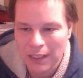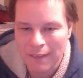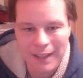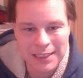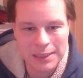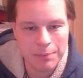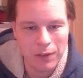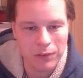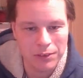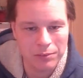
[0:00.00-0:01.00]
that's
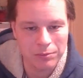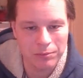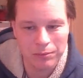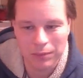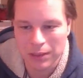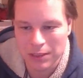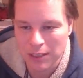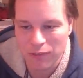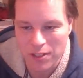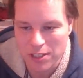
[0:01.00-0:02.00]
spelt
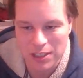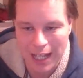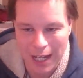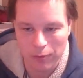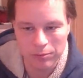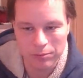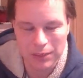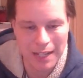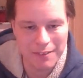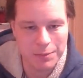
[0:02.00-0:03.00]
different to how
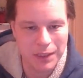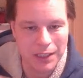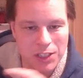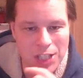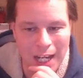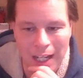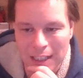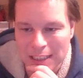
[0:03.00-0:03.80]
Dave's put it in the chat.